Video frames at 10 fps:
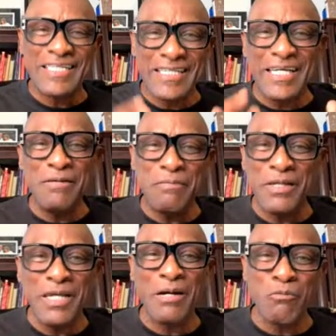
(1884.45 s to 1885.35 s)
Keep
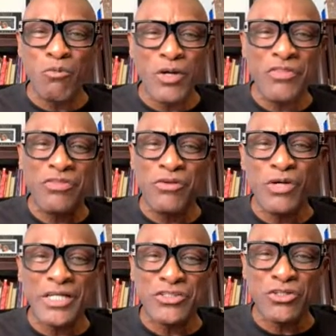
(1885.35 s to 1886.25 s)
him with
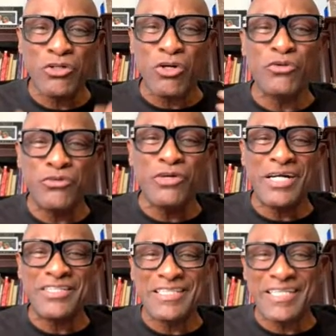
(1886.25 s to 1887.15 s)
you as you go
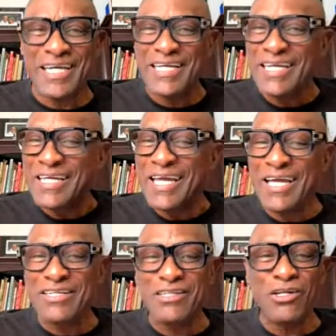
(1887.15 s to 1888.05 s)
throughout the day
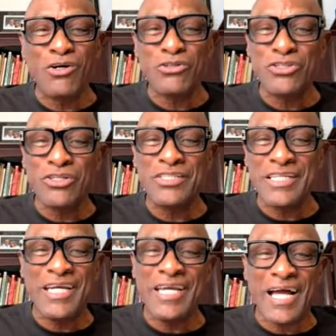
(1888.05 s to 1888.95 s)
and close your
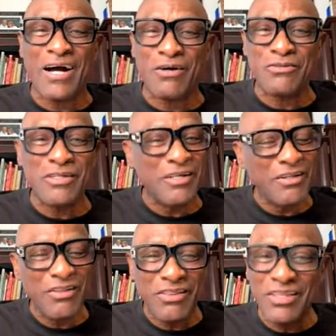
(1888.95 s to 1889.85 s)
day out,
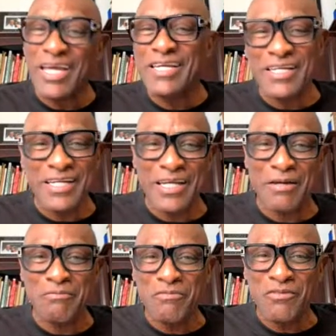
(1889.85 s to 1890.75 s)
thanking
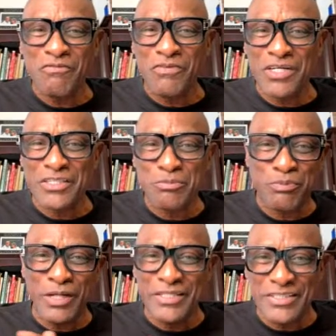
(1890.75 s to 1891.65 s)
him for his
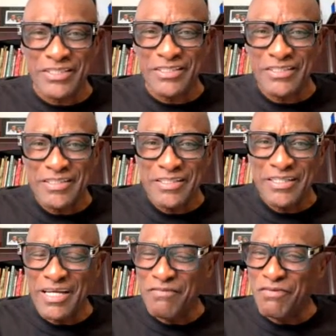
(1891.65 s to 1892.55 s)
presence
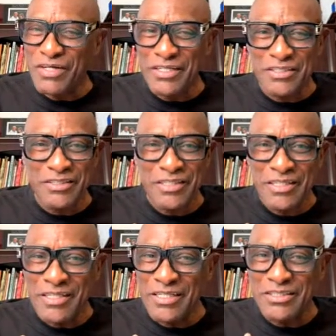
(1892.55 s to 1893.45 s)
and for his
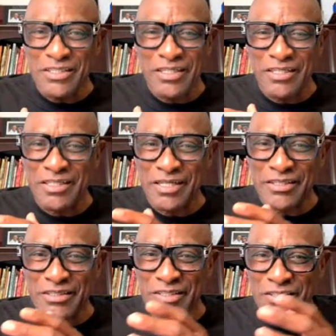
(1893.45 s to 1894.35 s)
his
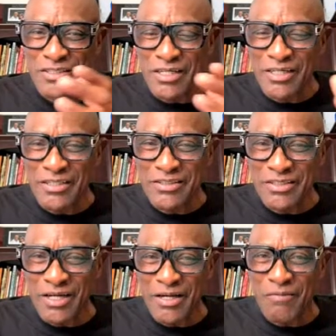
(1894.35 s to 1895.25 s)
his his
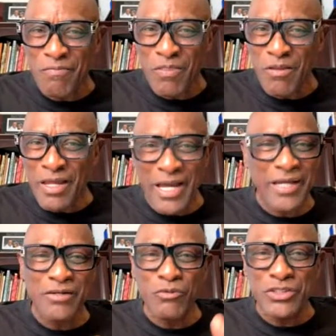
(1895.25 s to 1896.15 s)
his uh,
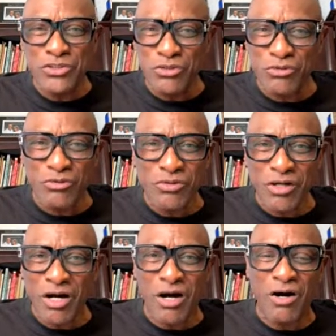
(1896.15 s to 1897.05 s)
hanging with you
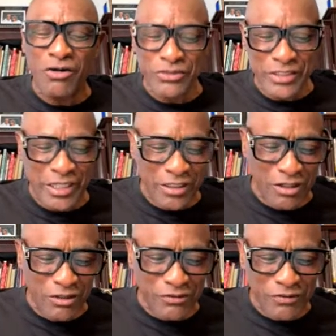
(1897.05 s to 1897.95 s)
hmm. all day
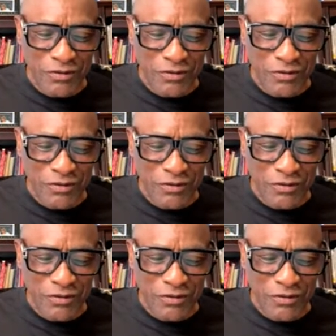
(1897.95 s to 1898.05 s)
long.